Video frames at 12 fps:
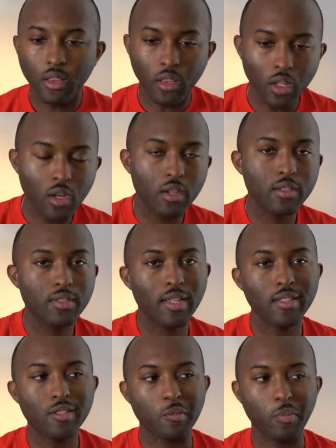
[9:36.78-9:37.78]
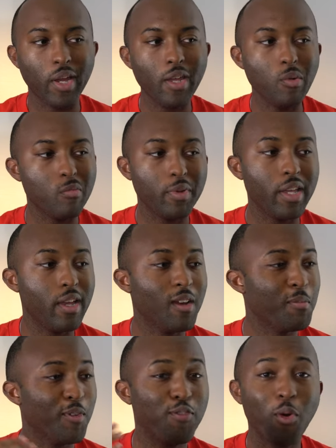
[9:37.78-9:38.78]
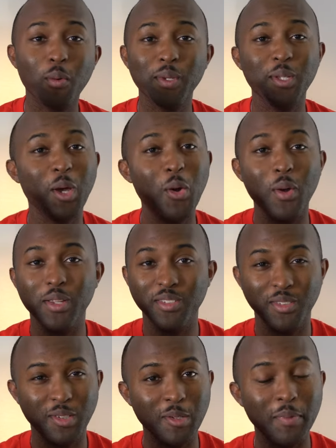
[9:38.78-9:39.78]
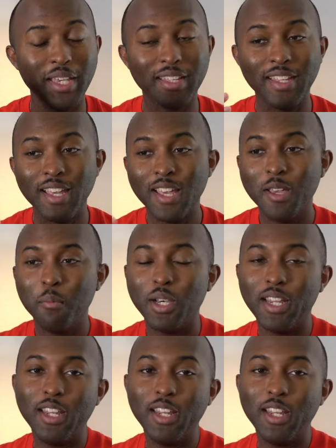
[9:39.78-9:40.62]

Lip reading: look since spring will be here before we know it. You know what I mean? But